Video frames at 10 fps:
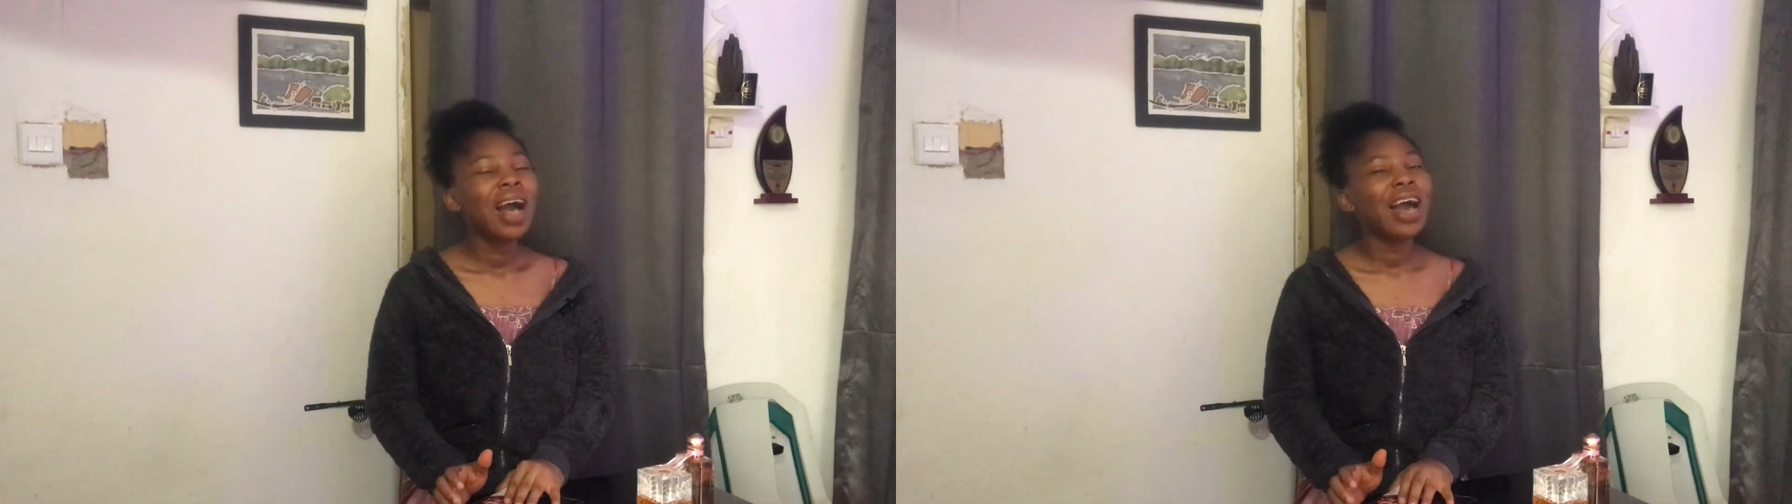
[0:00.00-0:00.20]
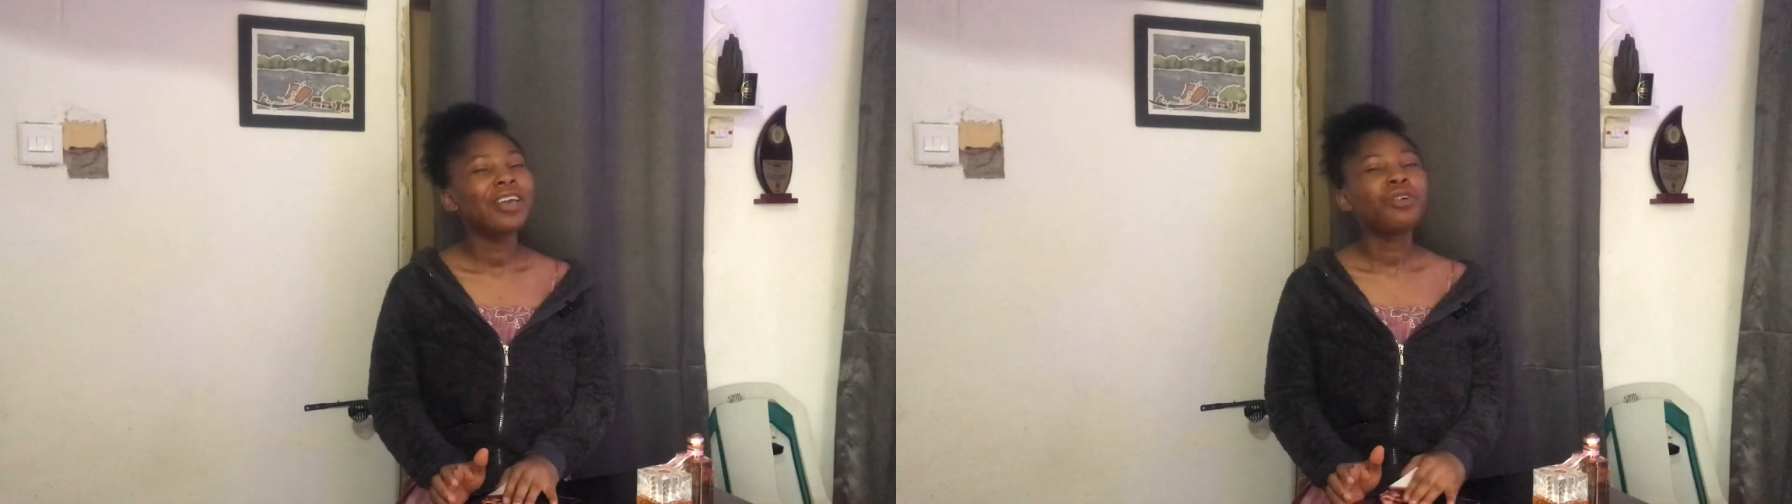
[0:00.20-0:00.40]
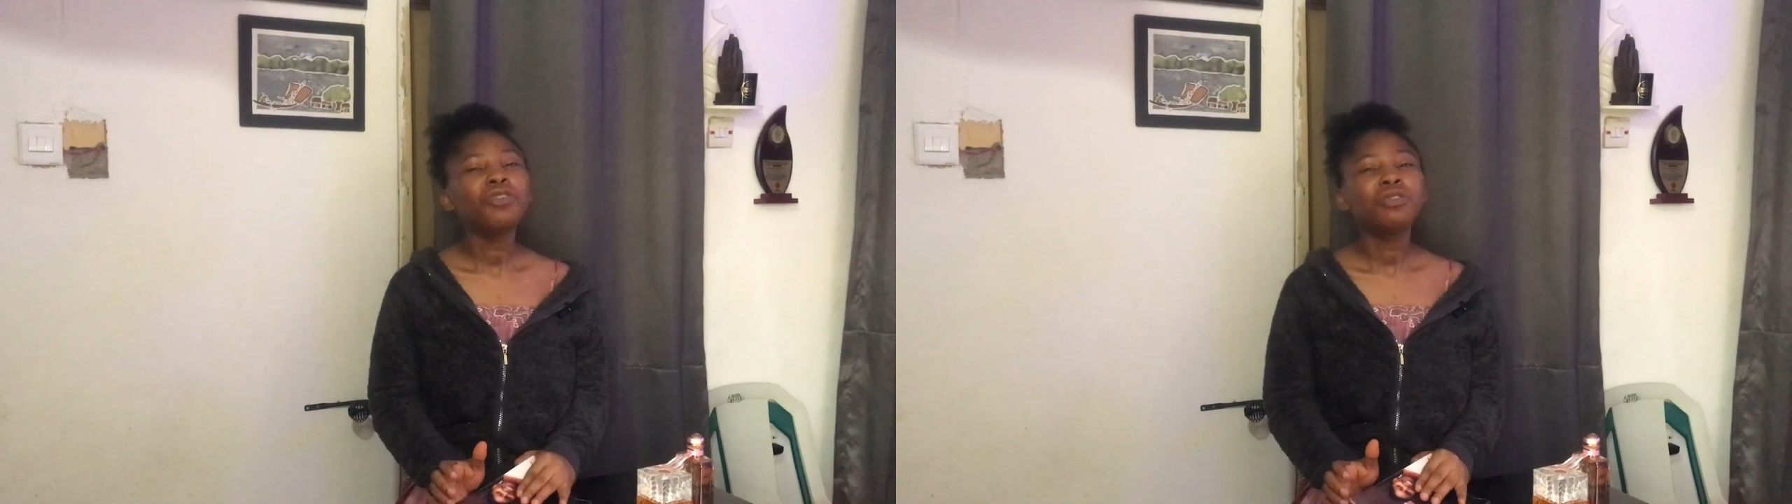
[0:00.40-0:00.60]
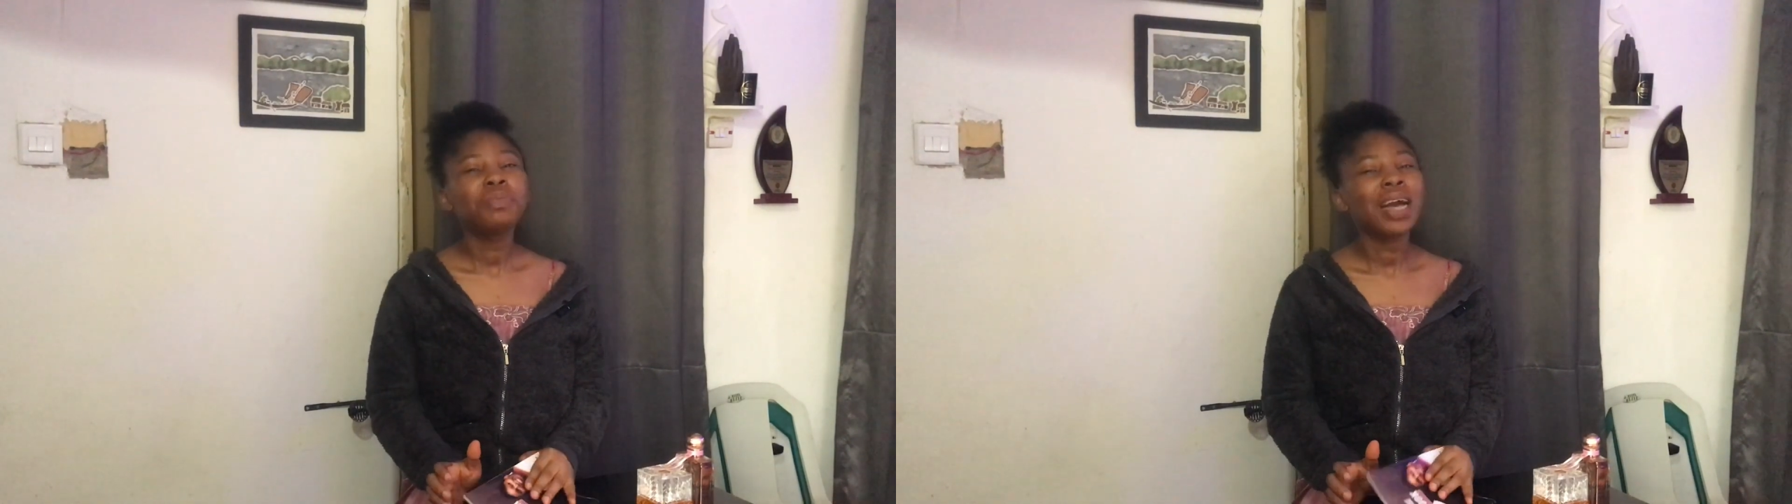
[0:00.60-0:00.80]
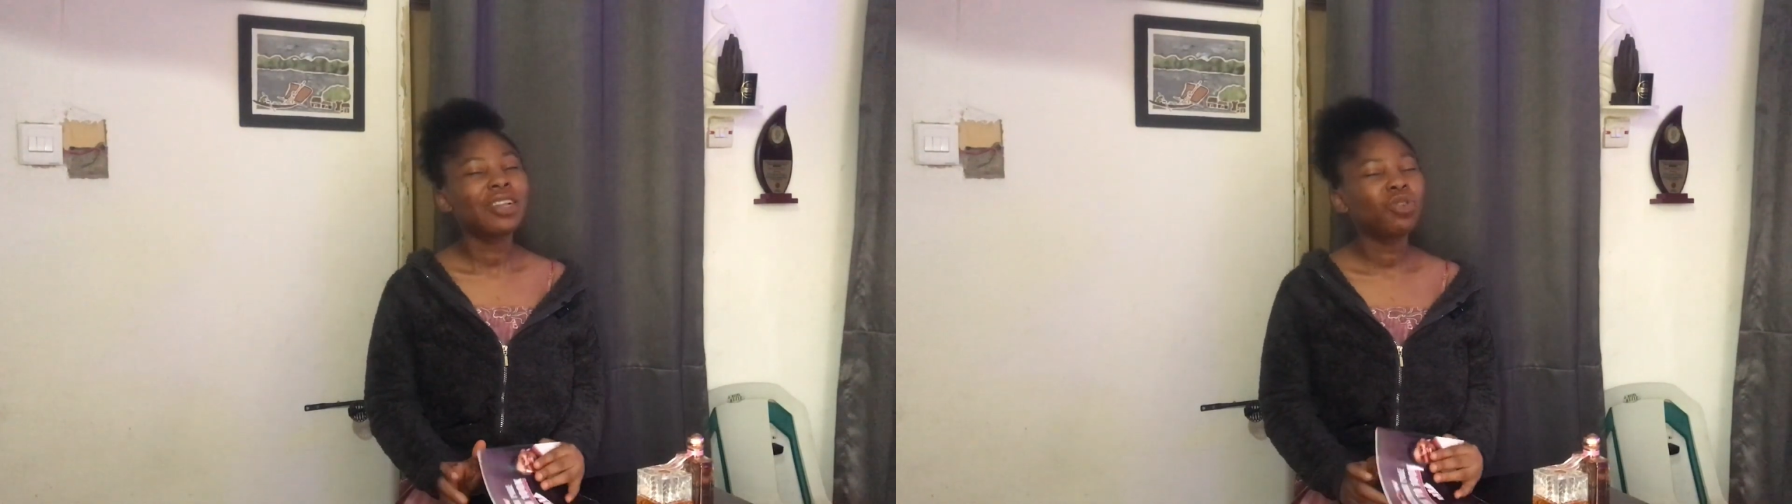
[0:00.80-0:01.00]
and you're going to
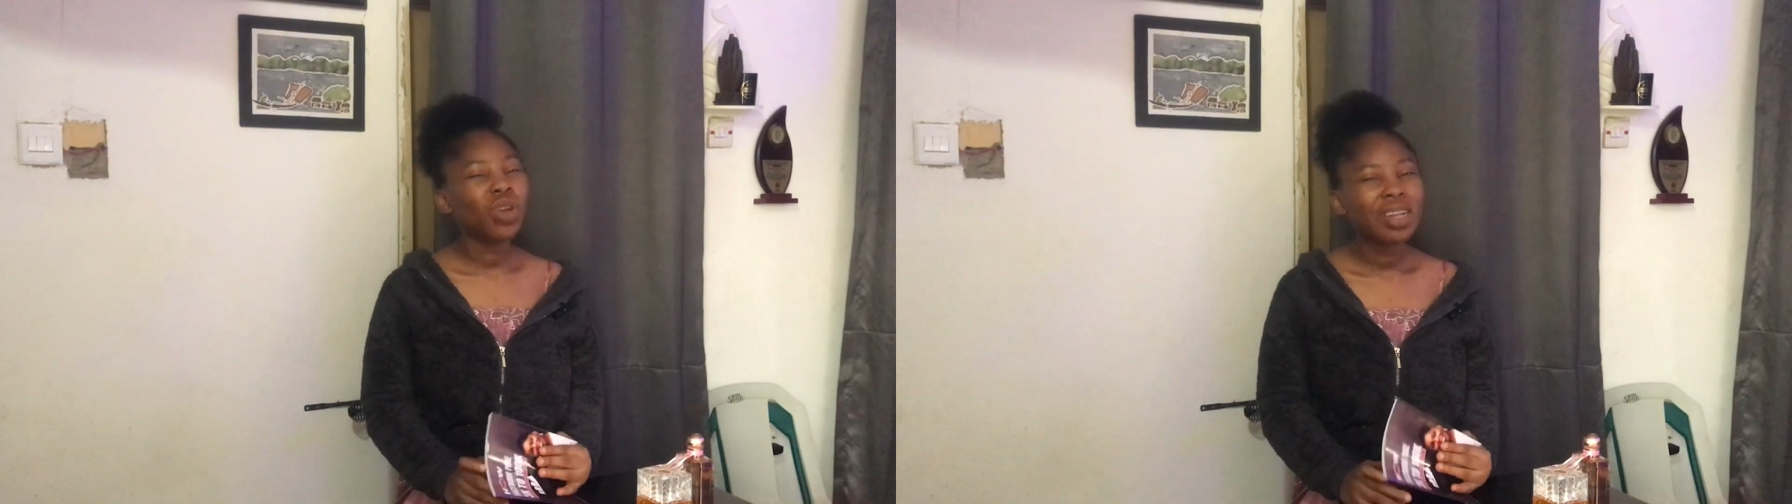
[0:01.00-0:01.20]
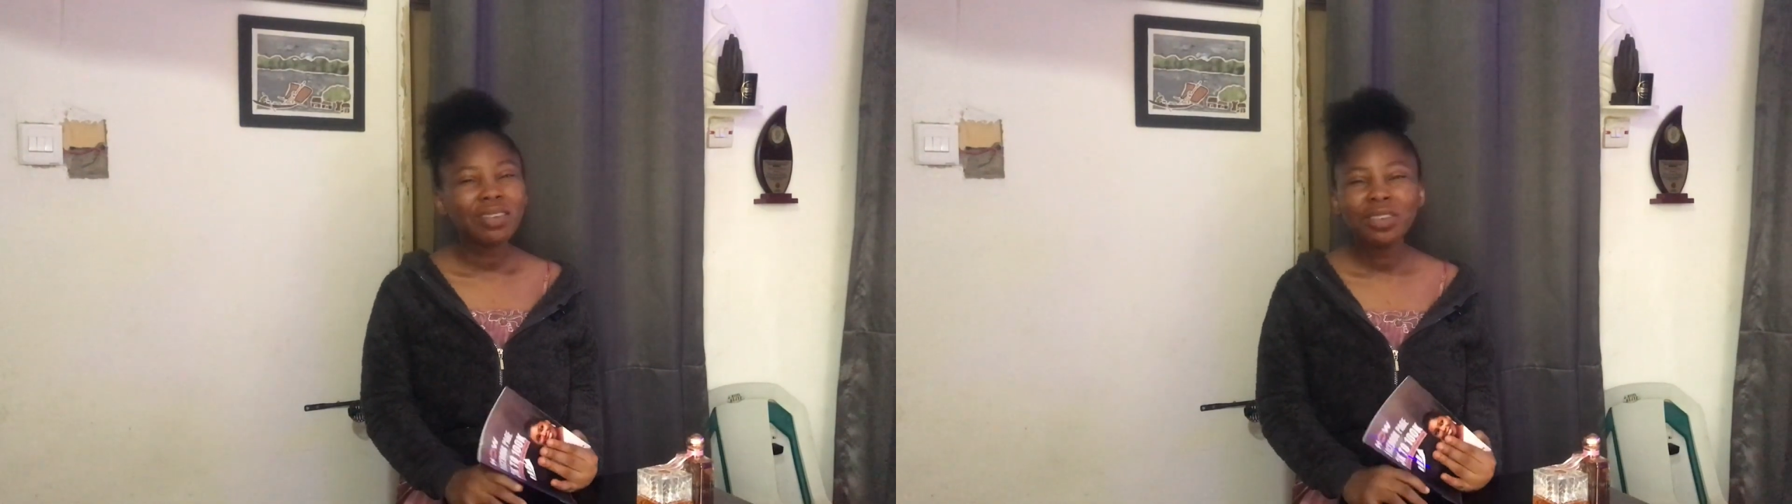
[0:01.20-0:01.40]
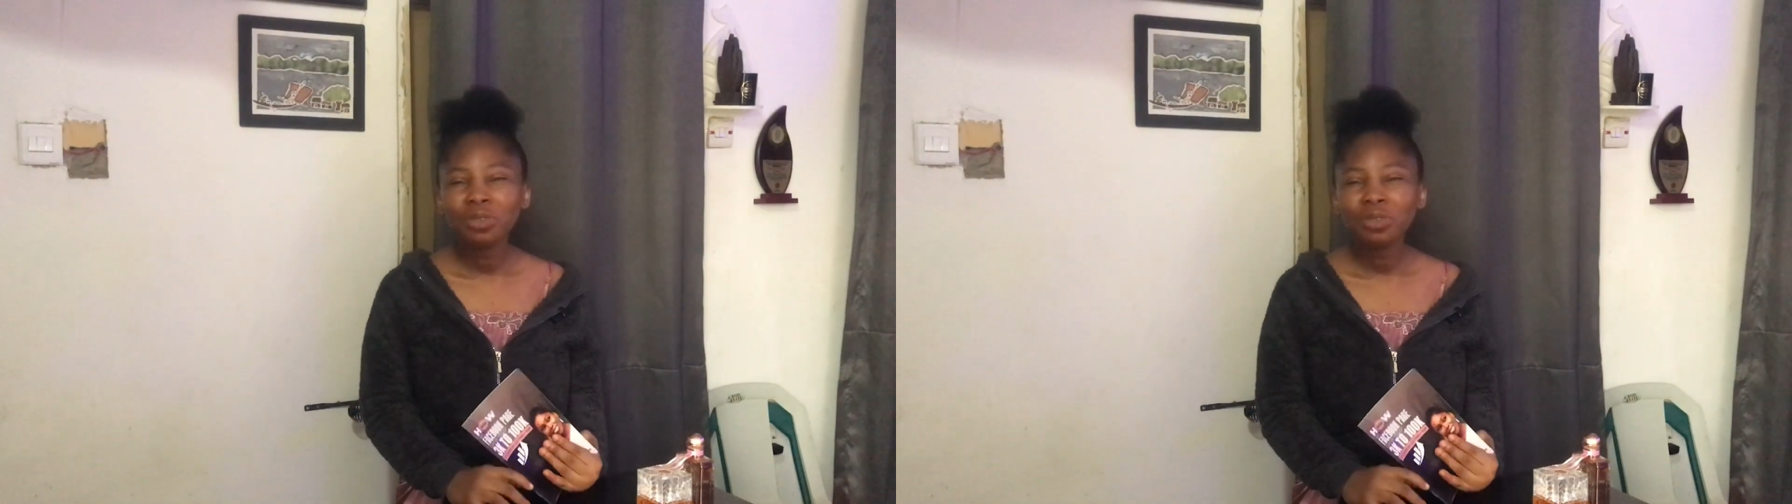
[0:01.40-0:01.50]
be attracting